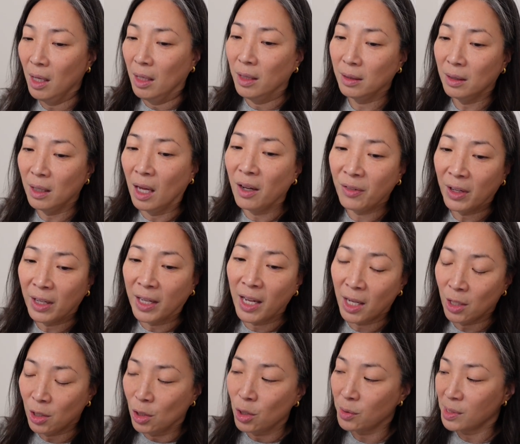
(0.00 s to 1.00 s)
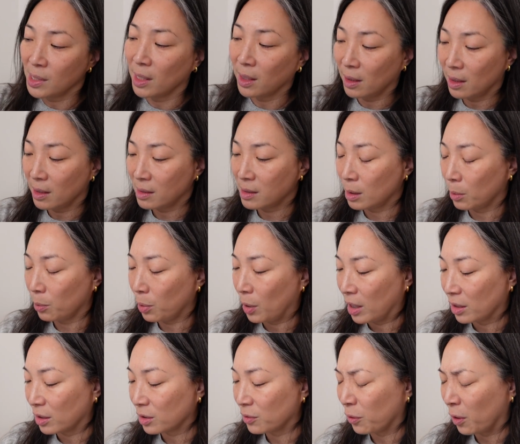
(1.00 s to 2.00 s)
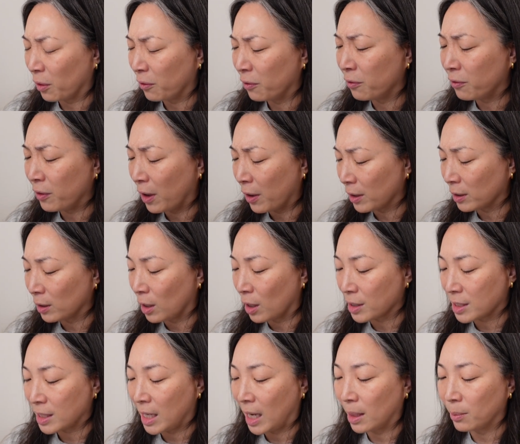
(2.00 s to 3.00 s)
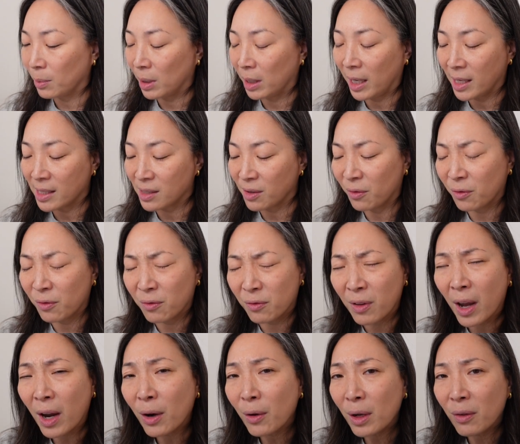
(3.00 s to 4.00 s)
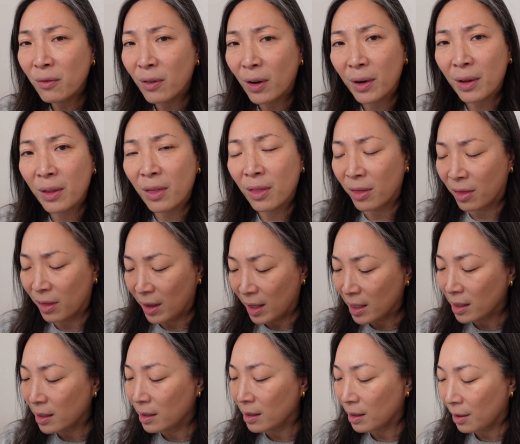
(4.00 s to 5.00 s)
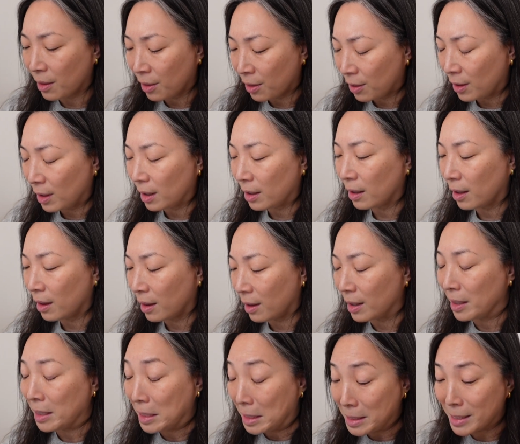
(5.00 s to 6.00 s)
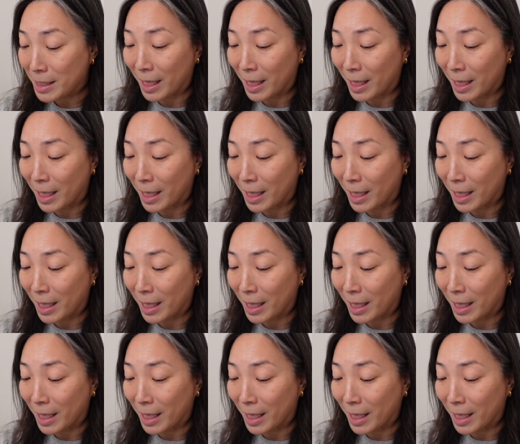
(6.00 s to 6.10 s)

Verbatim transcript: loving and using this product for a very long time, but it has a very, very thin, thin, thin